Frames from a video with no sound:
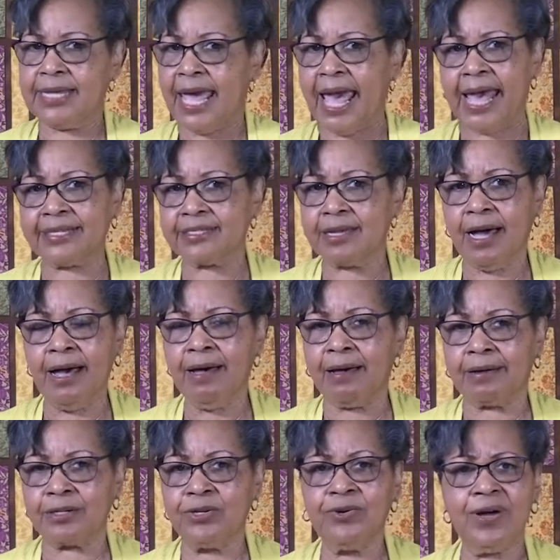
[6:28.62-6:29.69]
ask
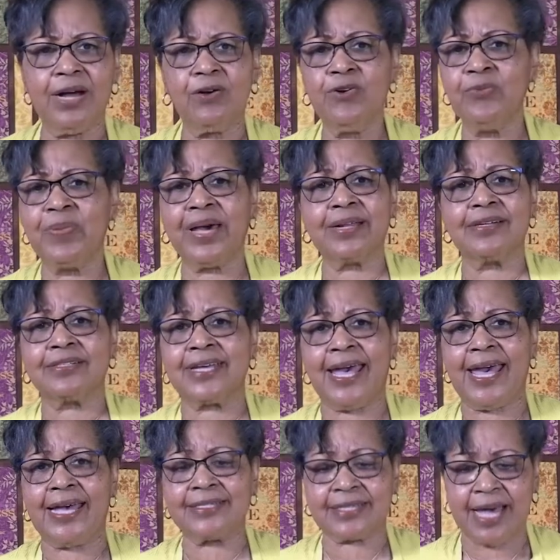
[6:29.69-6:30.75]
God. Who better to
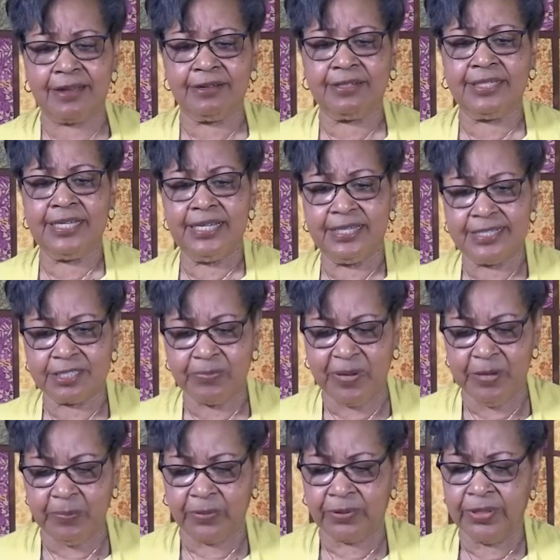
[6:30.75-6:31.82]
ask how to lead his
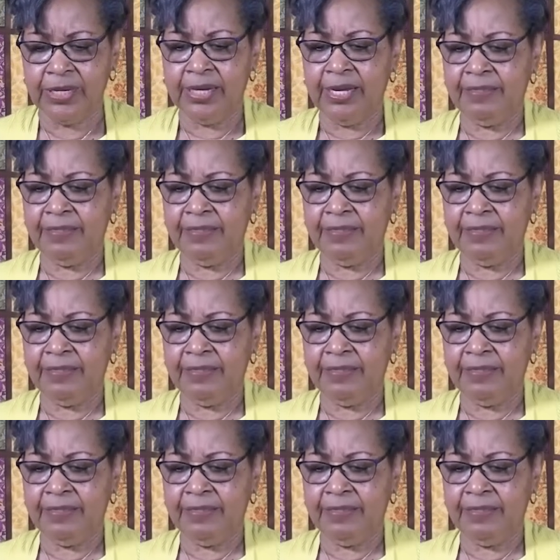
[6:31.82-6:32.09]
people